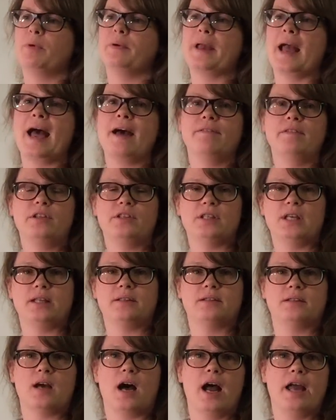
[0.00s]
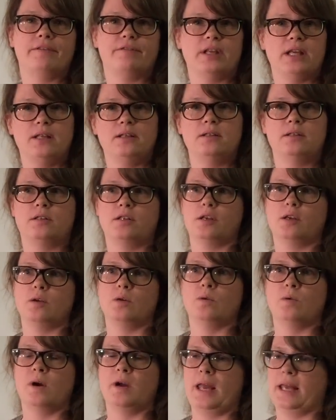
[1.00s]
We haven't yet dived
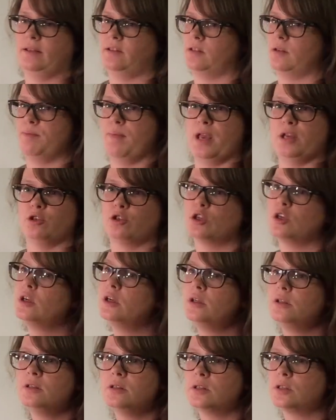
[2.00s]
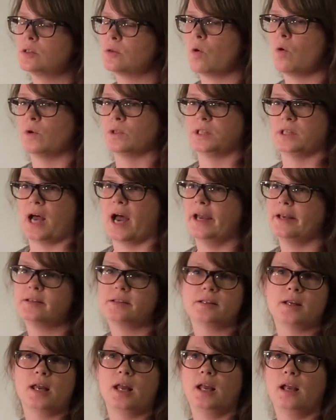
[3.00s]
into estimations or
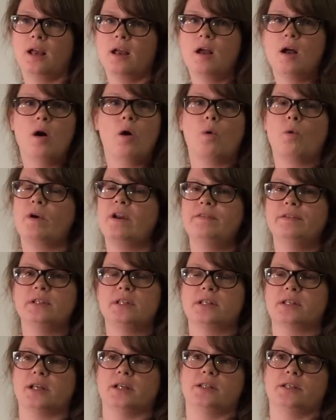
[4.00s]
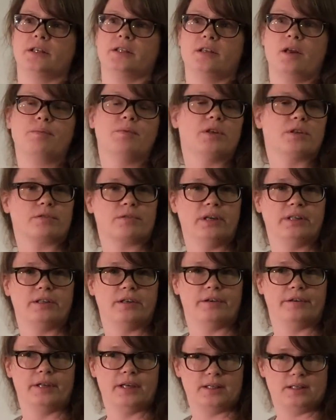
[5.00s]
sizing or even discussed acceptance
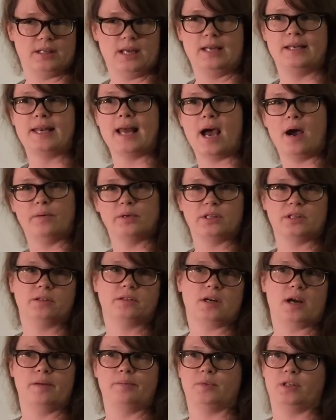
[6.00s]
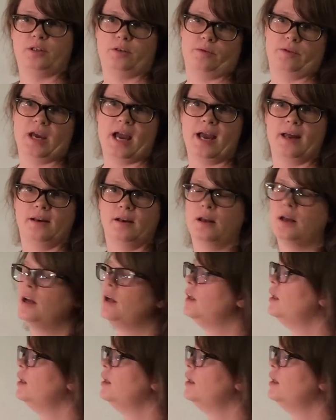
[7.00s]
criteria, and now is the time to do that.